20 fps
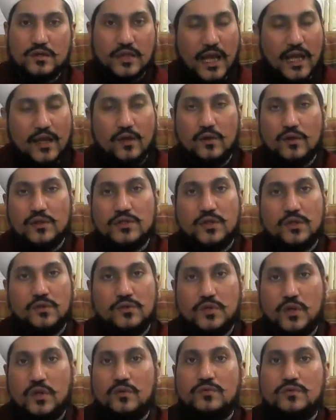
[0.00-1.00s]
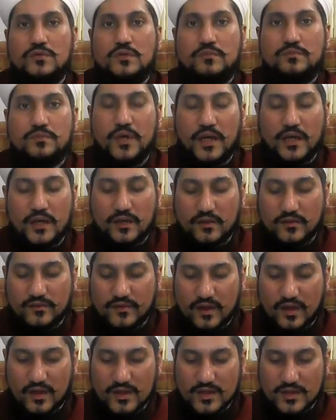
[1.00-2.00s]
they also don't break your
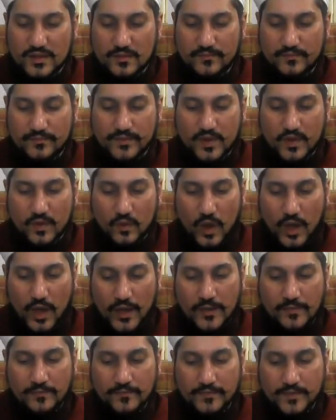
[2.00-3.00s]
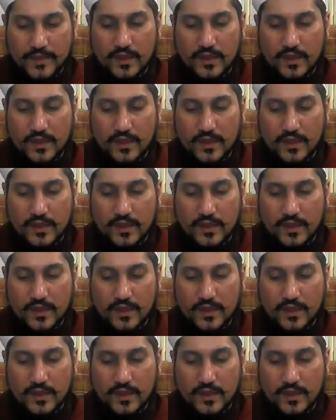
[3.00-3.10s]
fast. Why?